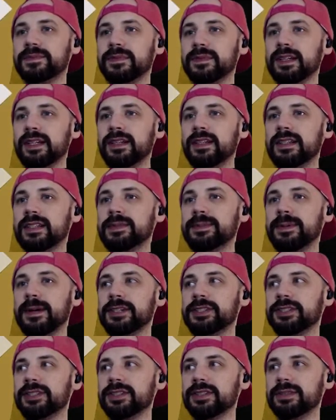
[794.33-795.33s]
And the spike
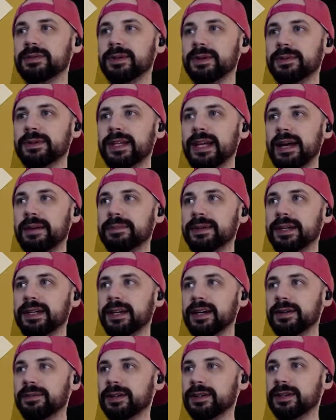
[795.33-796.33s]
shield, what would that be,
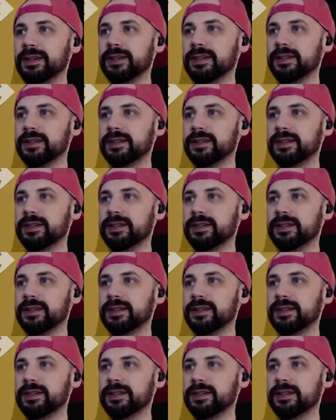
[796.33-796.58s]
I wonder?